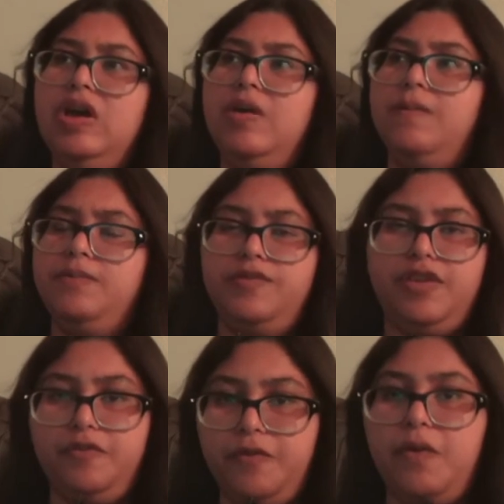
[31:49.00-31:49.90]
moving
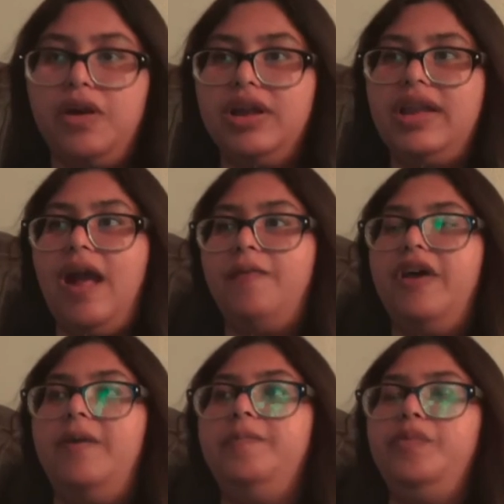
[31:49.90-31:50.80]
forward now
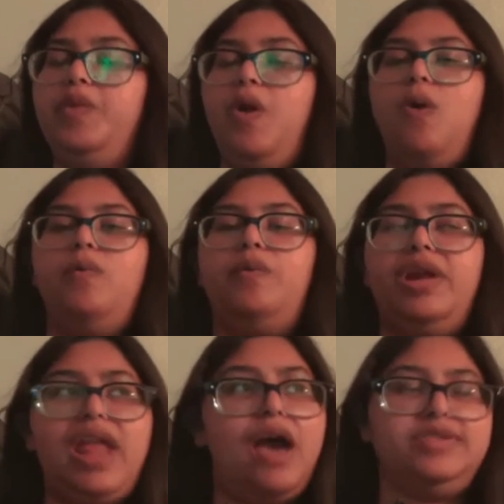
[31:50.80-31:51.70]
that we all, we're
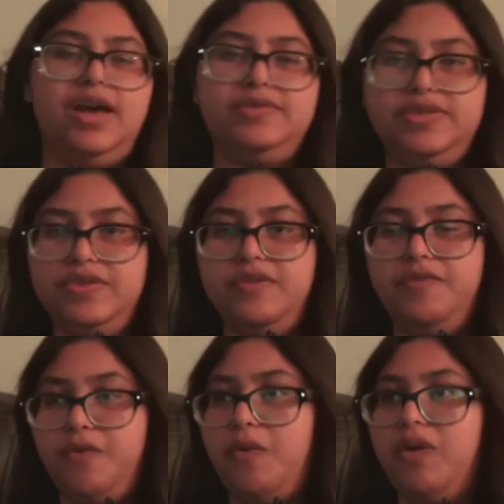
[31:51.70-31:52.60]
now down to the
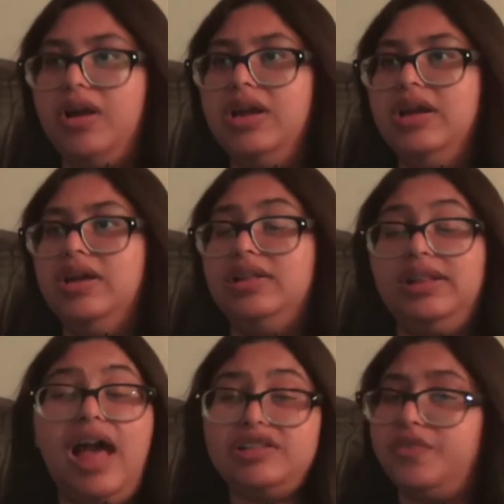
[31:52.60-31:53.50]
four, the
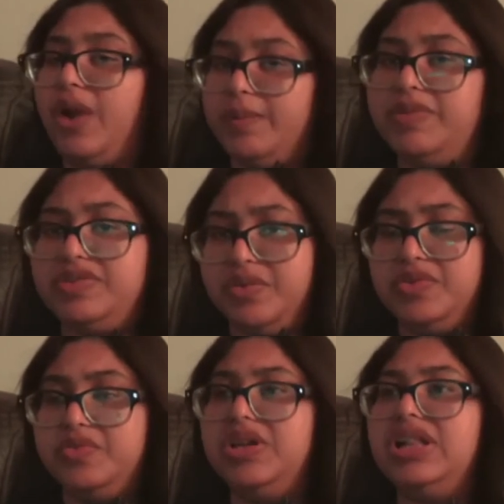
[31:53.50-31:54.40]
last four
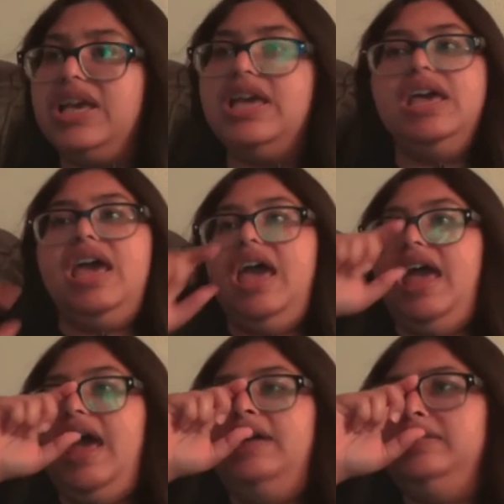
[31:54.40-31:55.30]
episodes really,
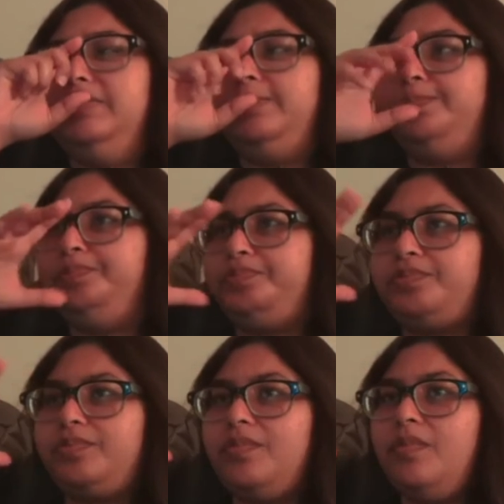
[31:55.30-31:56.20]
and
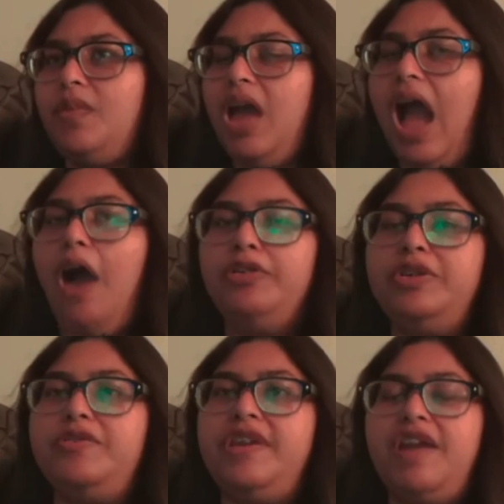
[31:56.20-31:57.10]
how do
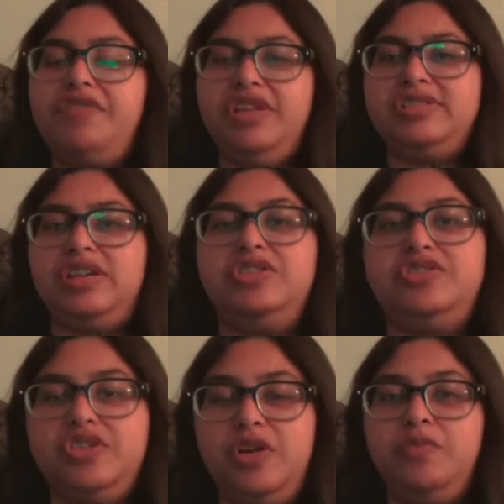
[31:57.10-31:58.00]
you think everything's gonna
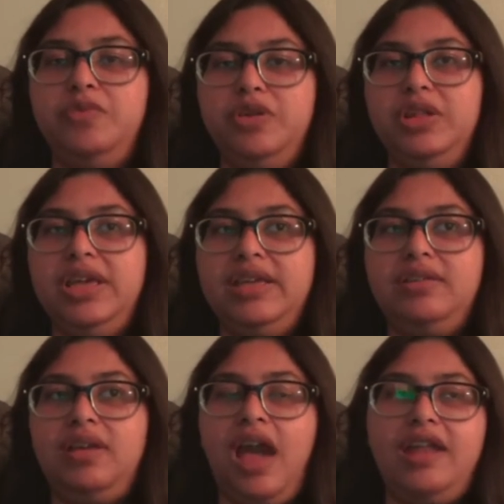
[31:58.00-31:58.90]
start really
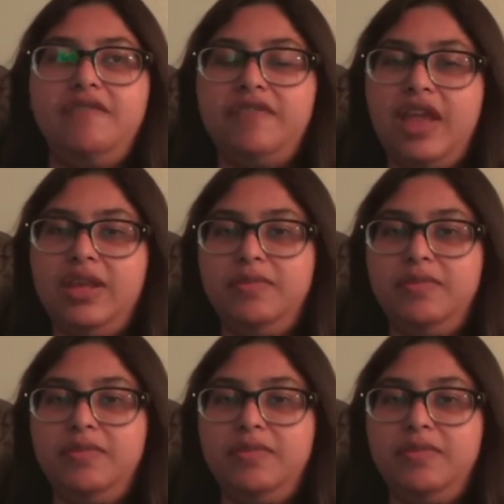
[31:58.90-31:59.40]
kind of getting